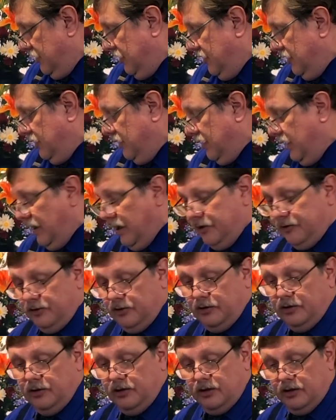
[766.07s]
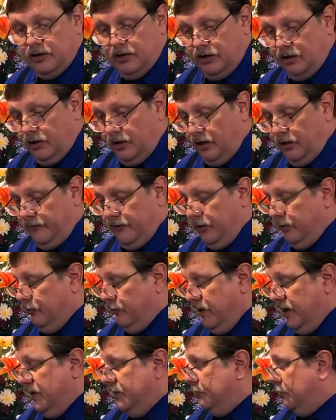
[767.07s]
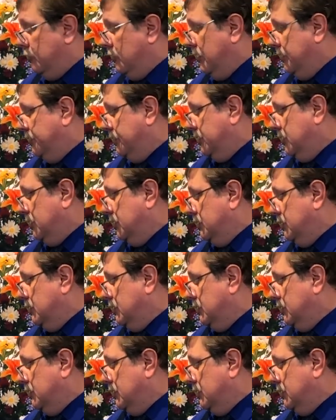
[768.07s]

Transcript: in honor of a great president.